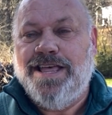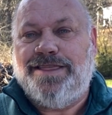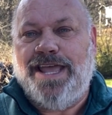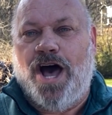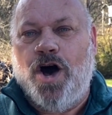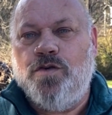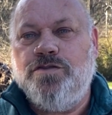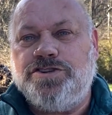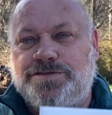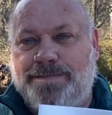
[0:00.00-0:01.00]
the
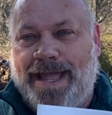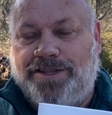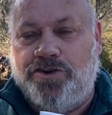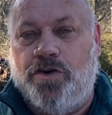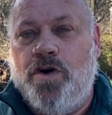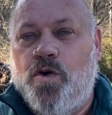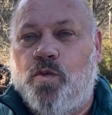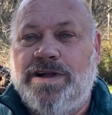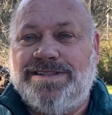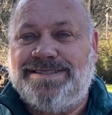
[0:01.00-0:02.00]
owner's manual
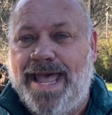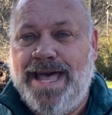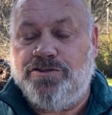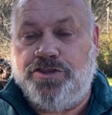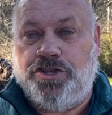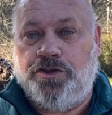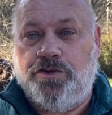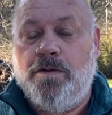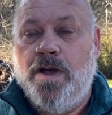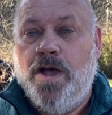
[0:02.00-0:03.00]
will tell
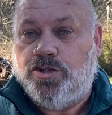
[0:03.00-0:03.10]
you,